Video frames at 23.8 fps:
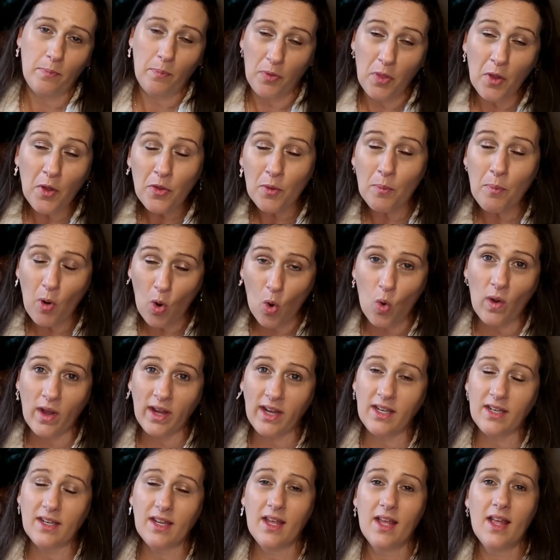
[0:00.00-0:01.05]
the
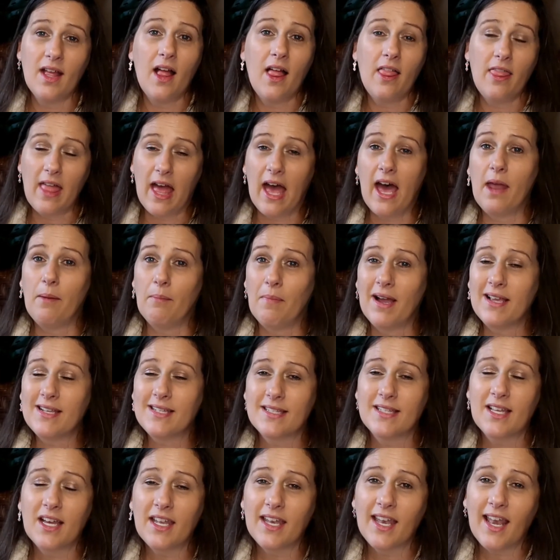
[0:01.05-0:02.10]
point that my
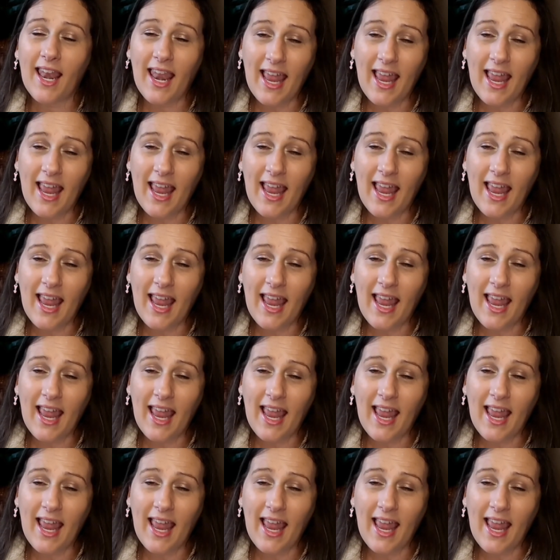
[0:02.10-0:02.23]
son